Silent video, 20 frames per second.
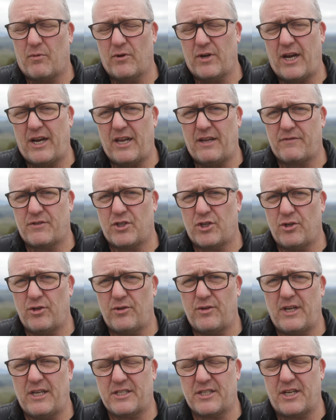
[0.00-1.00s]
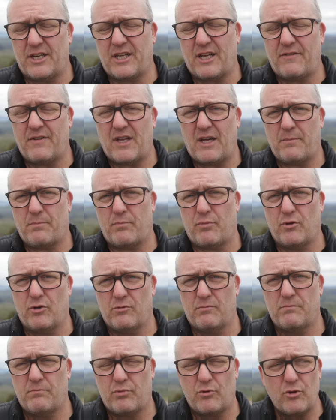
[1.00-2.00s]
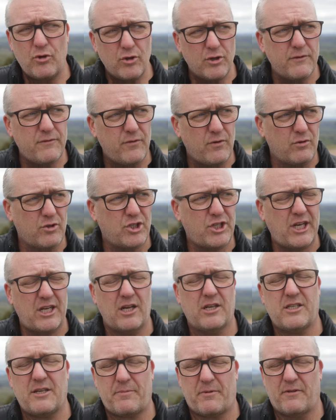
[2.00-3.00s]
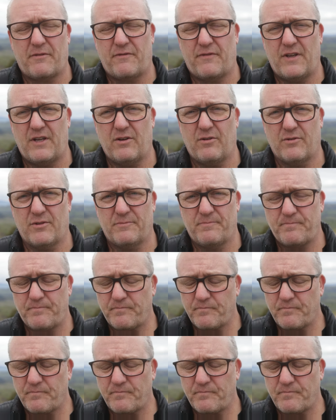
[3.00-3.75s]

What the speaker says: f2 is going to give you that beautiful shallow depth of field,